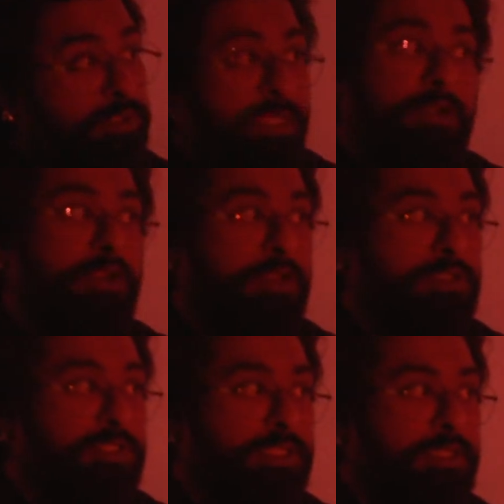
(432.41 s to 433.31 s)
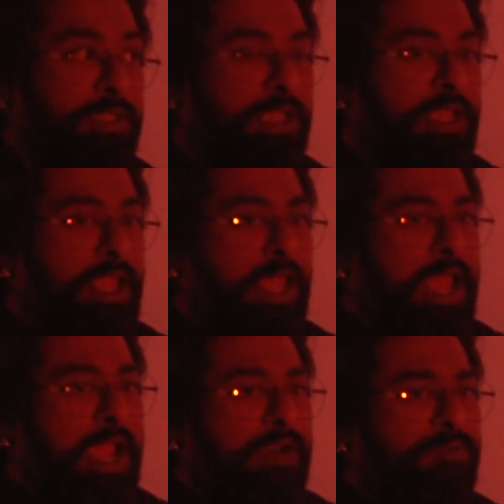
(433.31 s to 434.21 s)
technology.
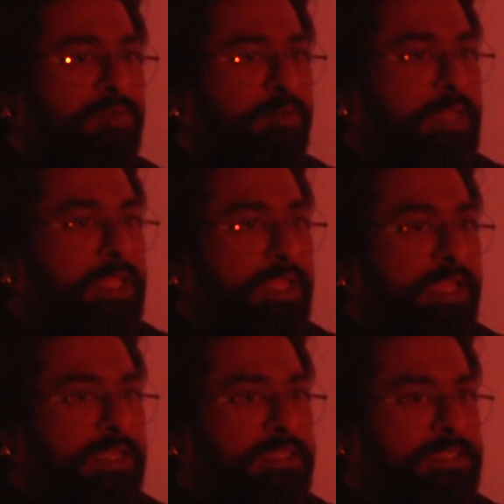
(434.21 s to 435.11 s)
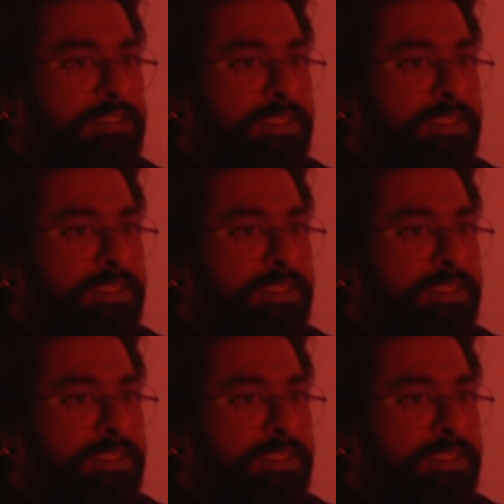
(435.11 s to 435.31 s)
And for me, it's